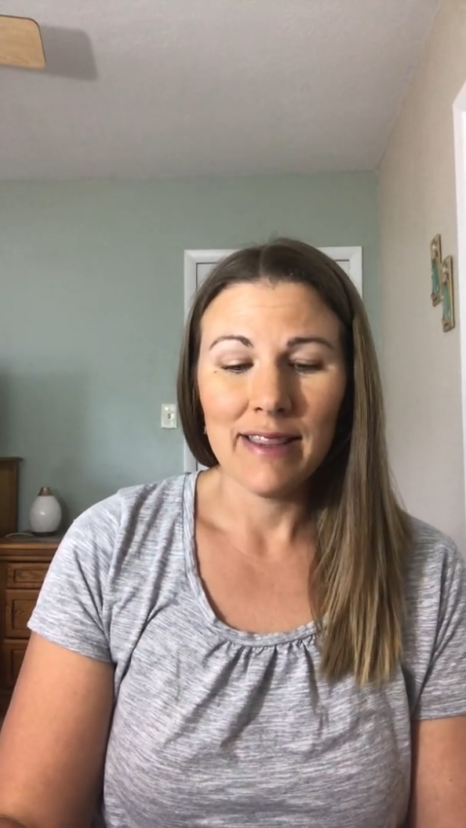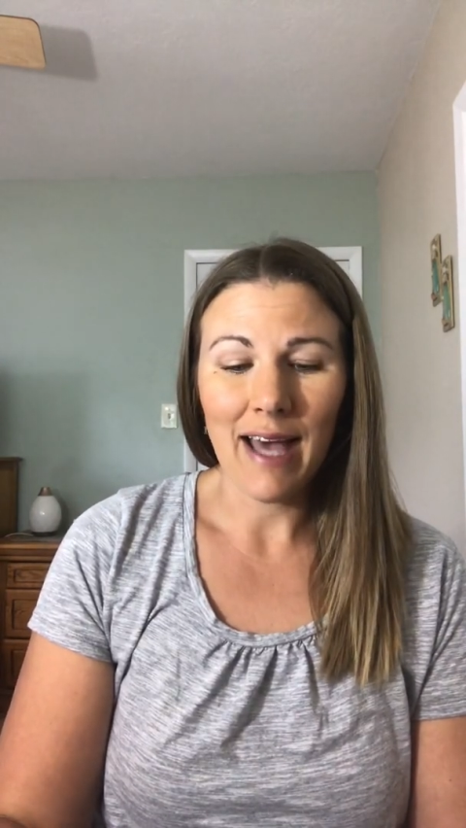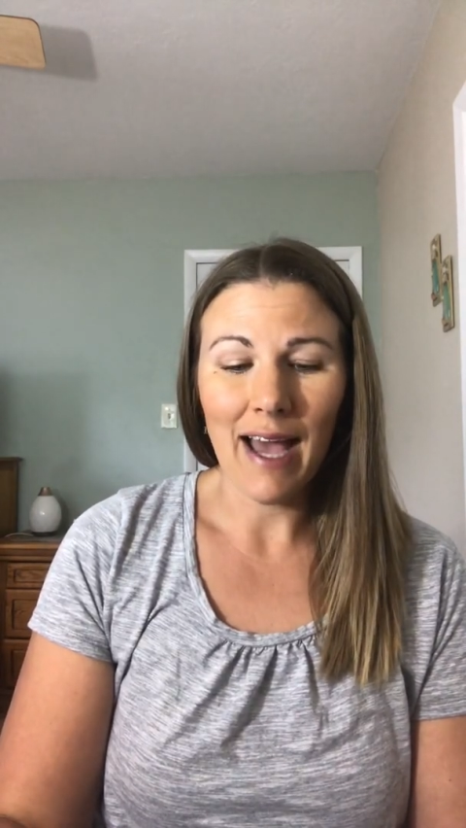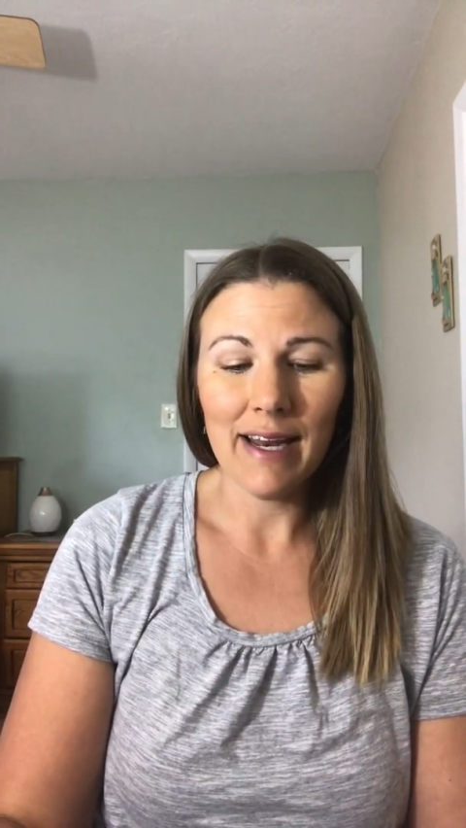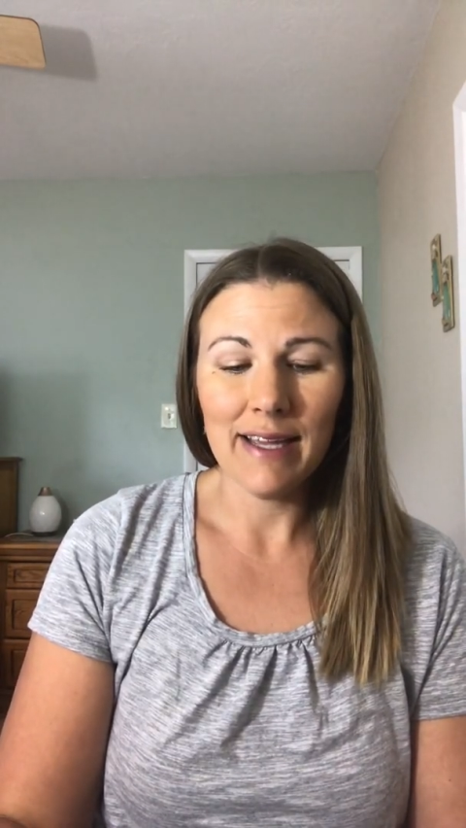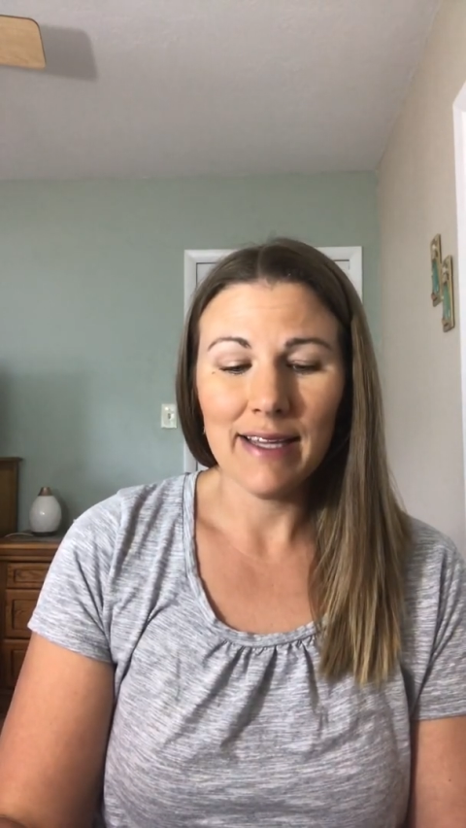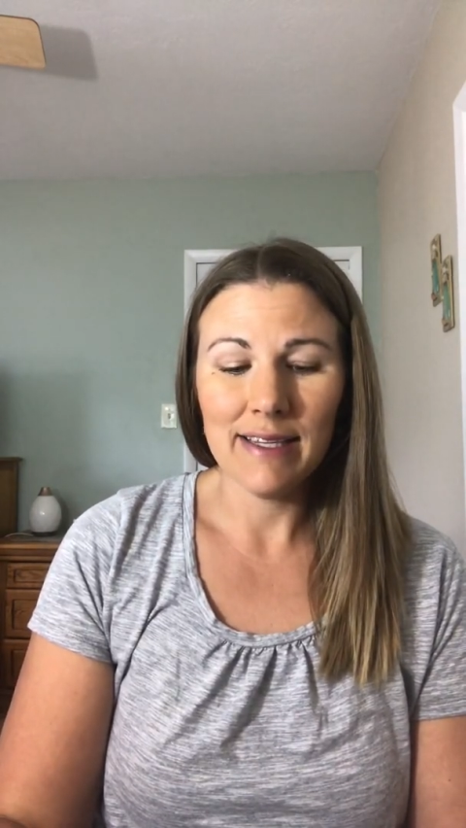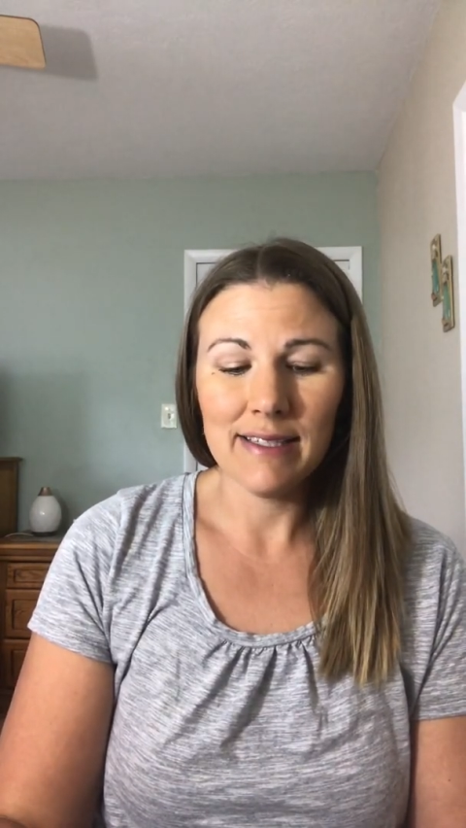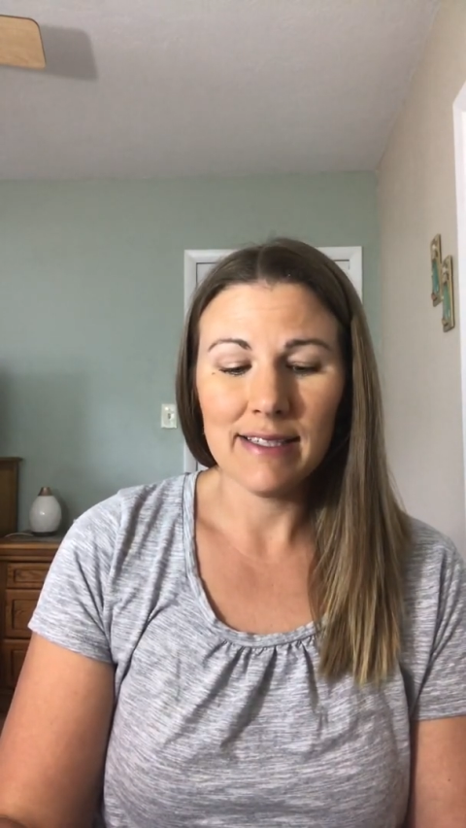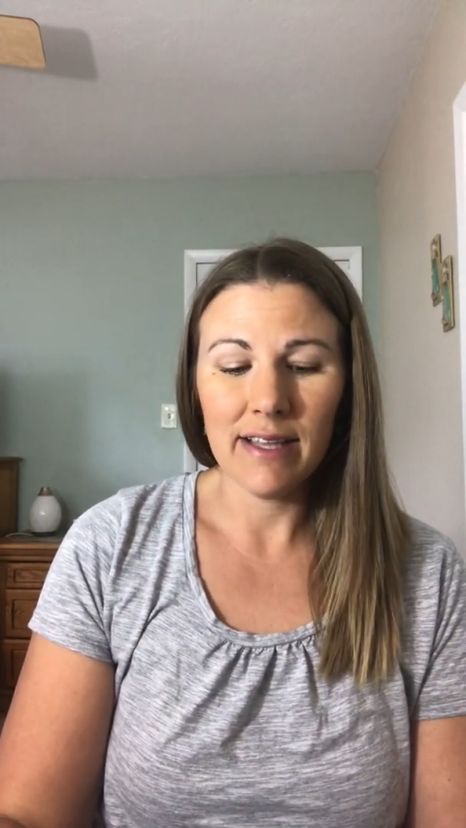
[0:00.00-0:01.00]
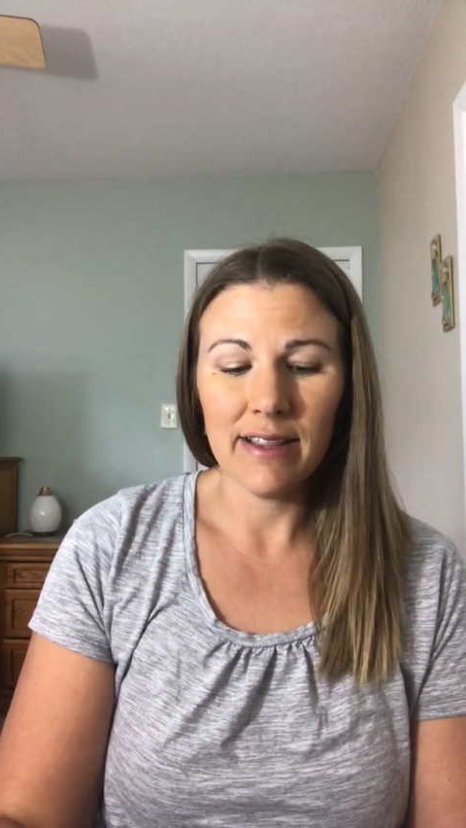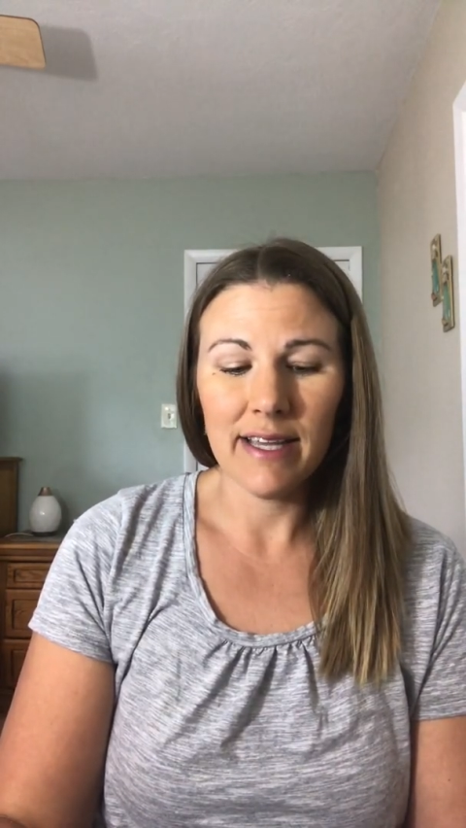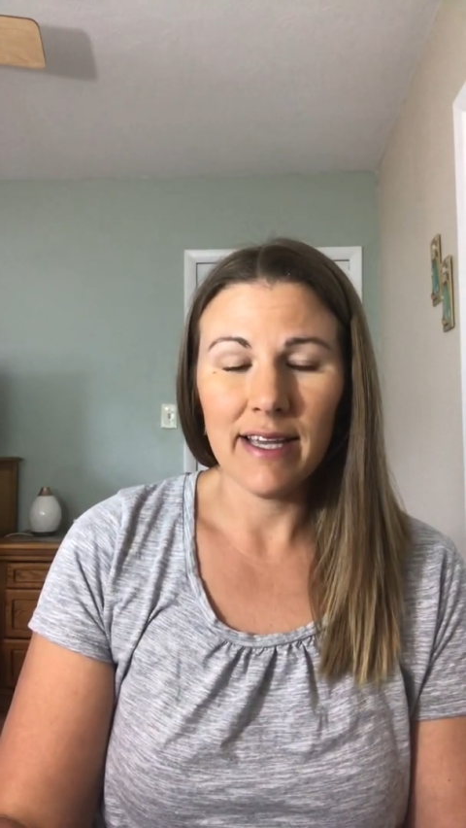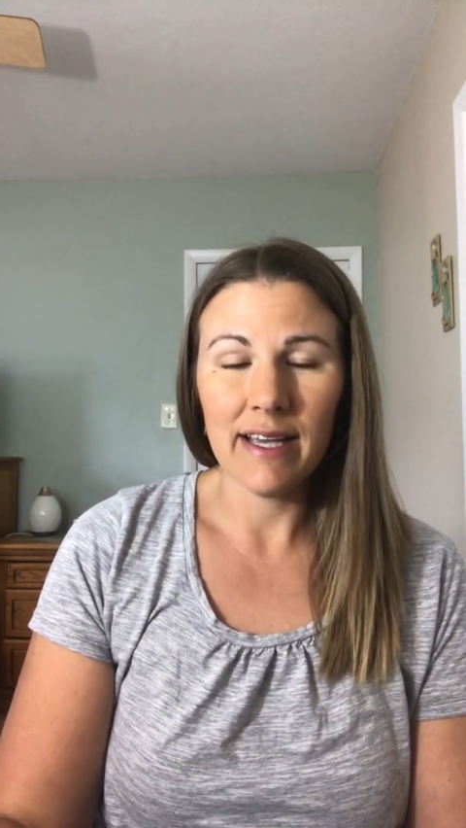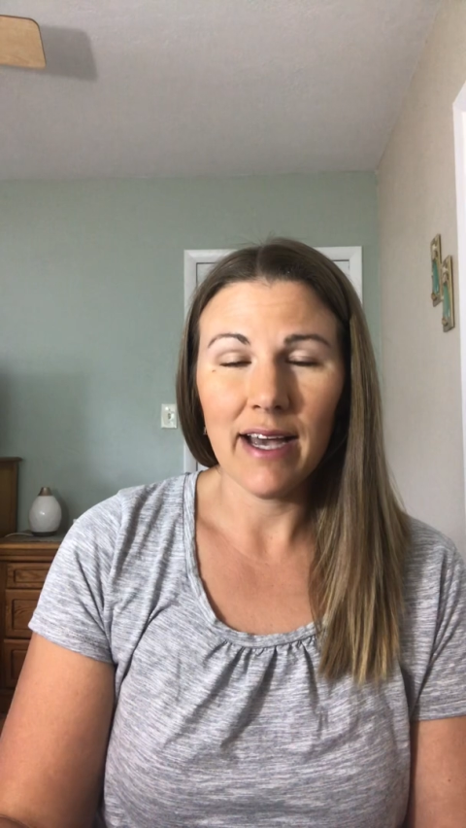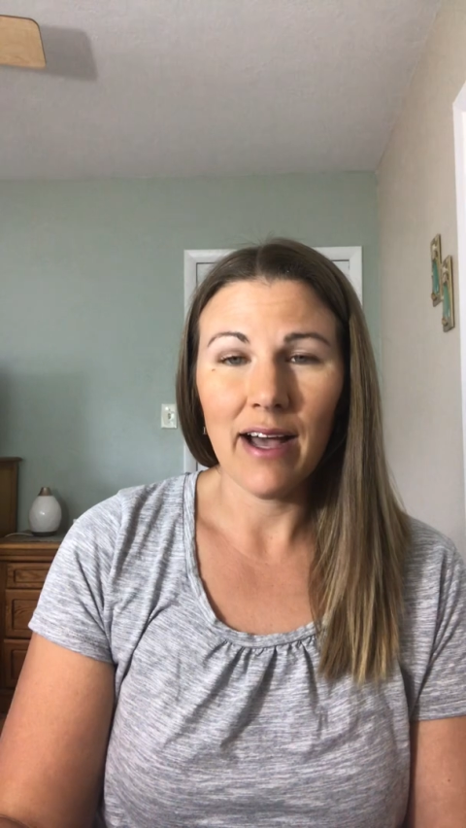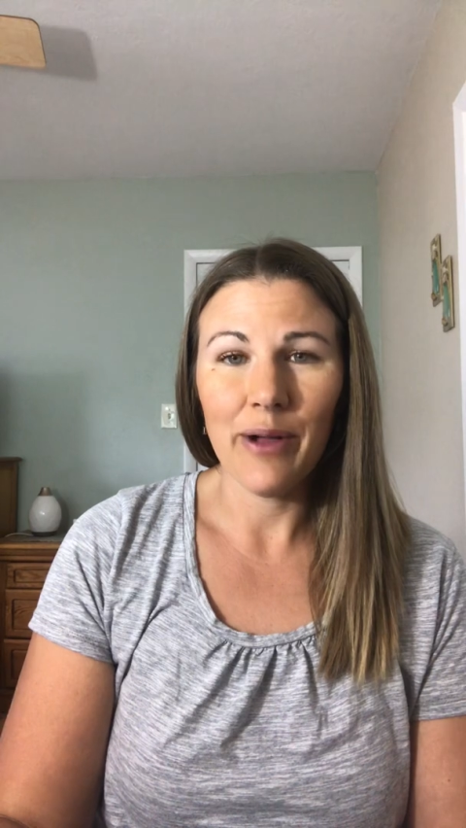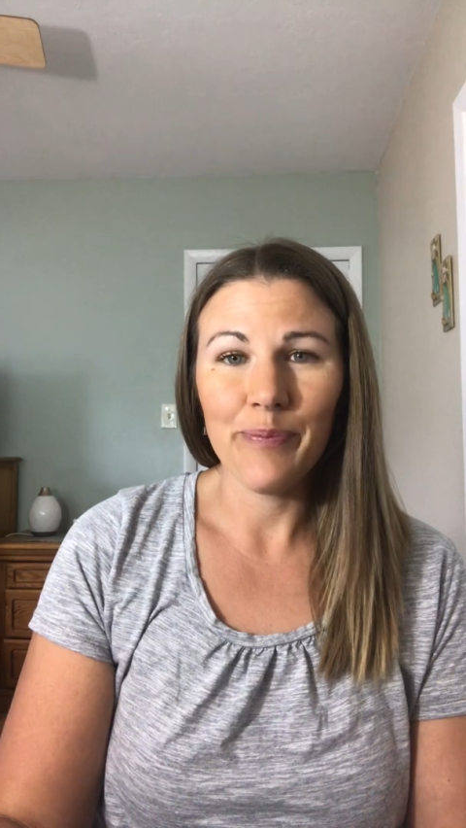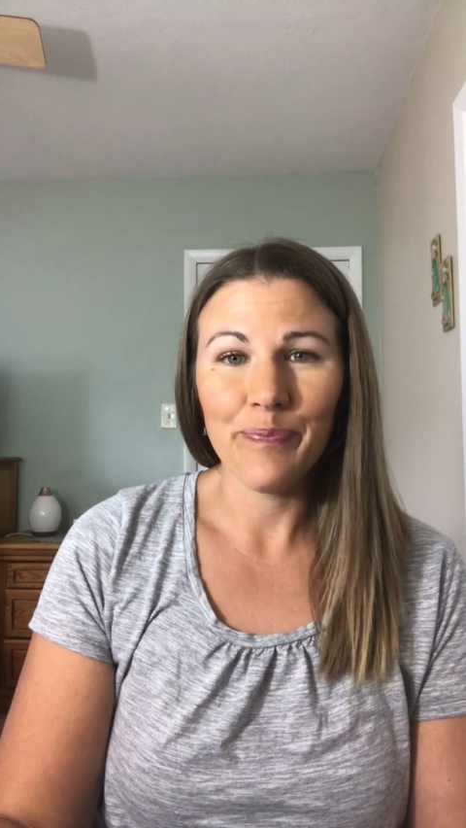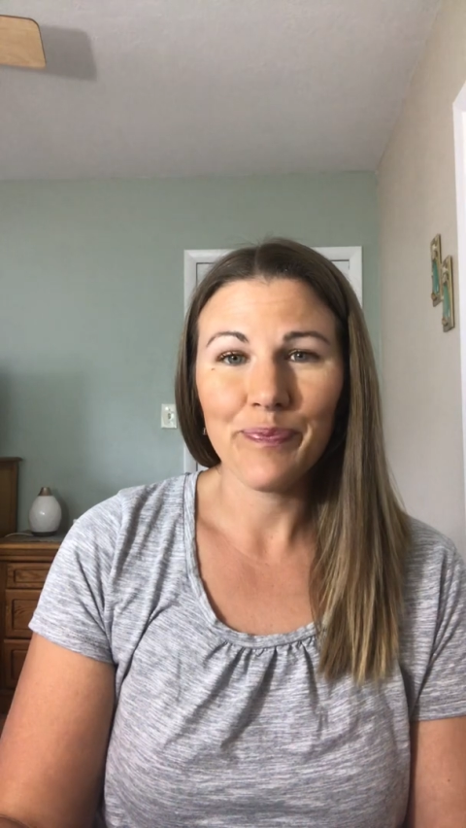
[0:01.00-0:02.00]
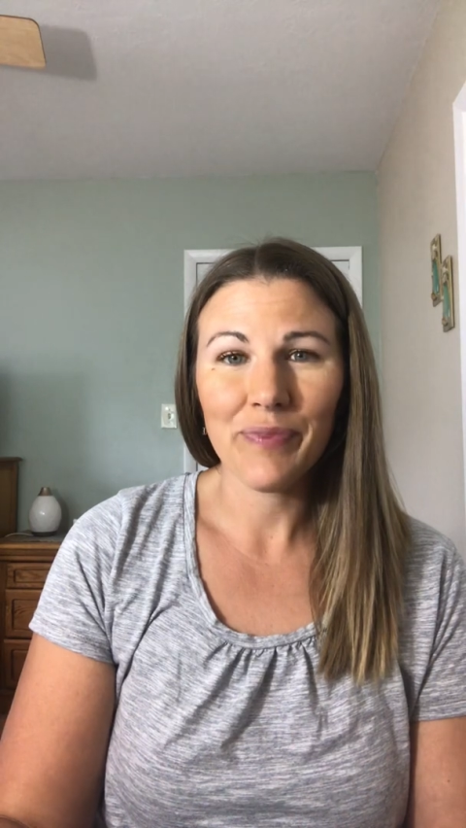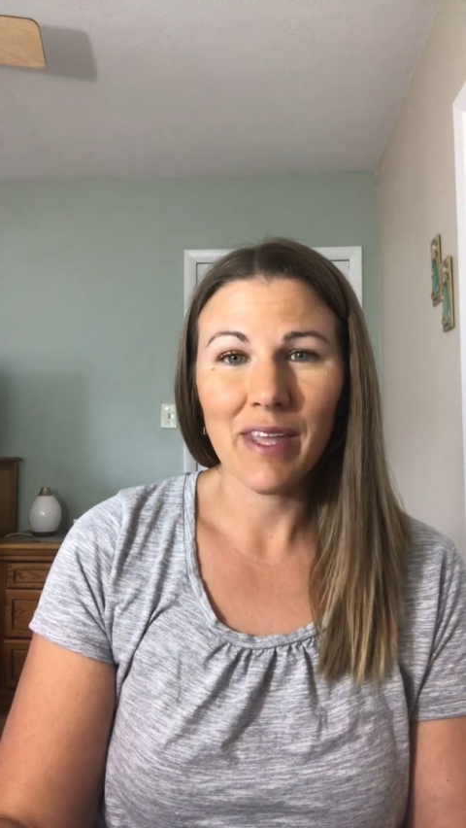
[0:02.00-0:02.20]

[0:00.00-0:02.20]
that is the um,